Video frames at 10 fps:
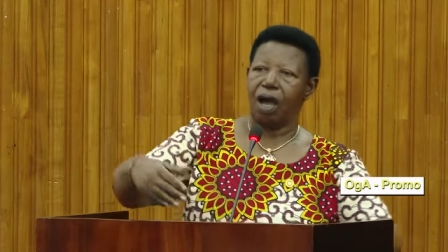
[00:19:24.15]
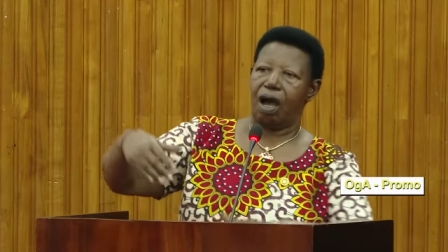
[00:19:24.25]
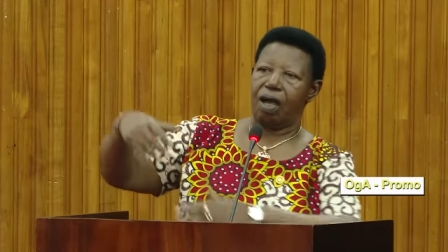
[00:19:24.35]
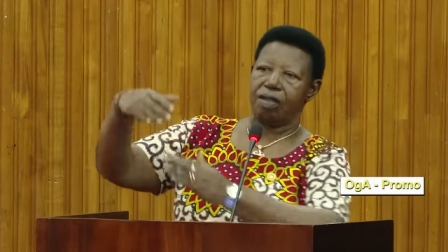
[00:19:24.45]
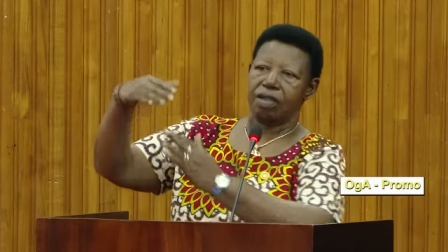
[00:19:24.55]

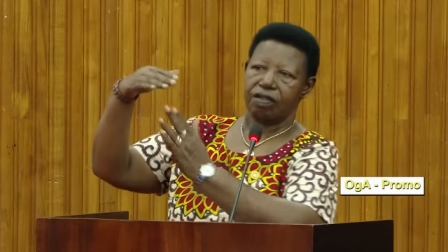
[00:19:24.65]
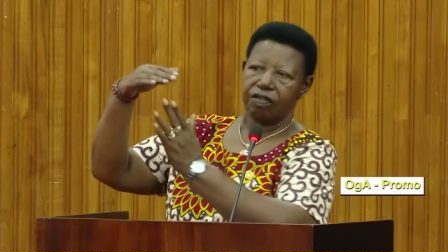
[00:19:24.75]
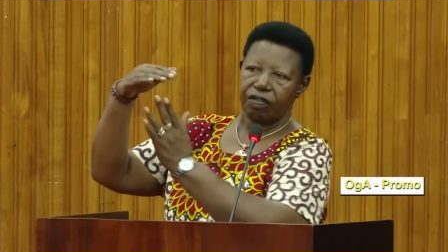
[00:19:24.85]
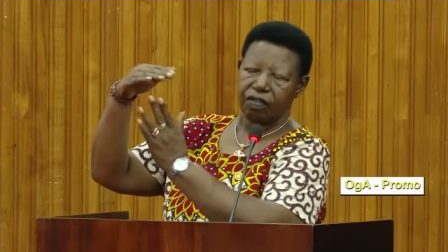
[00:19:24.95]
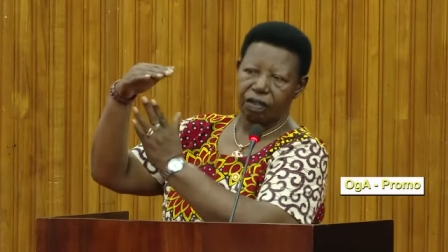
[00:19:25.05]
and there
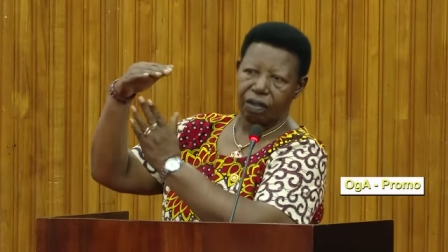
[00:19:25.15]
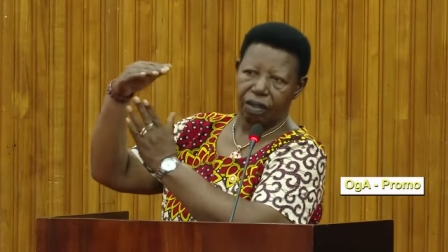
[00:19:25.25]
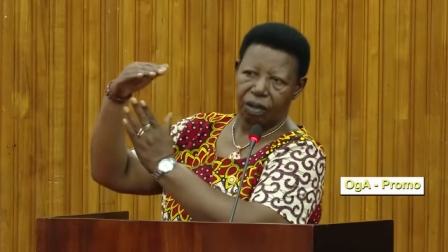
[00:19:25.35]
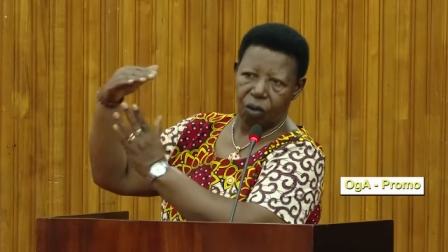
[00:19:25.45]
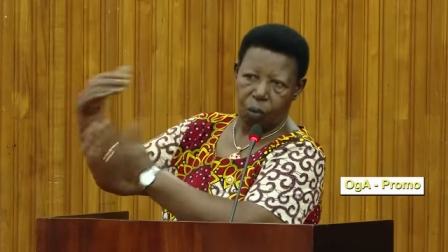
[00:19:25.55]
is the
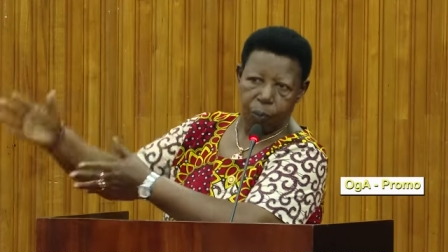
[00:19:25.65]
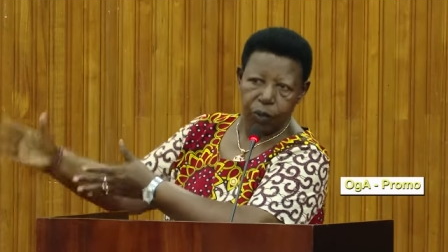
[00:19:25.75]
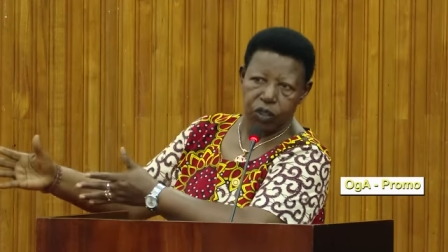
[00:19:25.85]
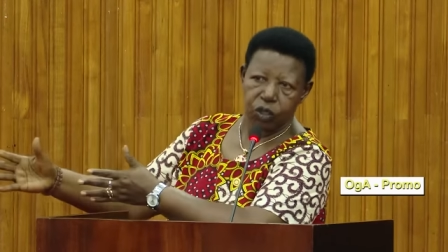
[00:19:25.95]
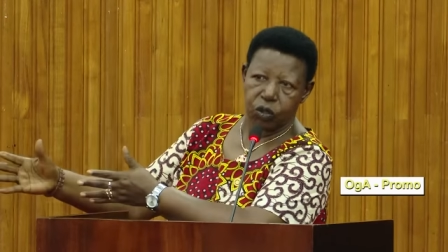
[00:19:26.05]

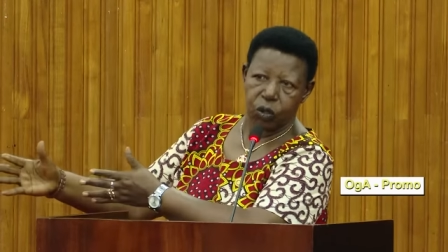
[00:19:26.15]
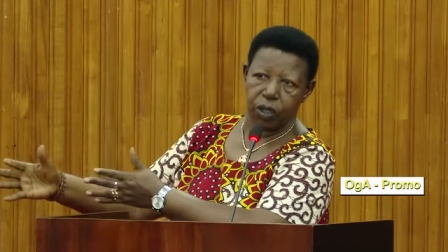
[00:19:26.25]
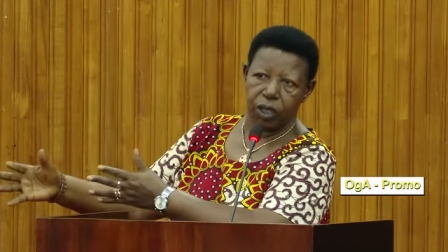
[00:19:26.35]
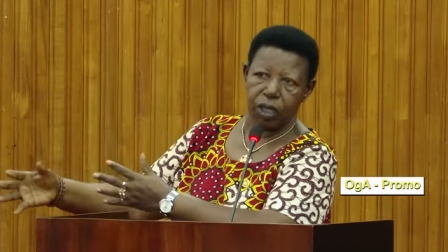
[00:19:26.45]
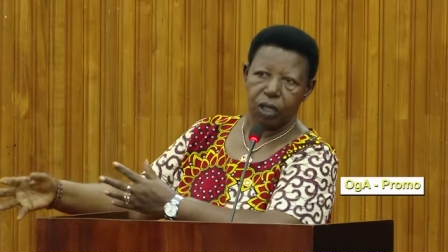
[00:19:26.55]

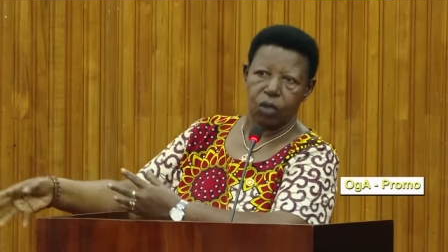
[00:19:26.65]
opposition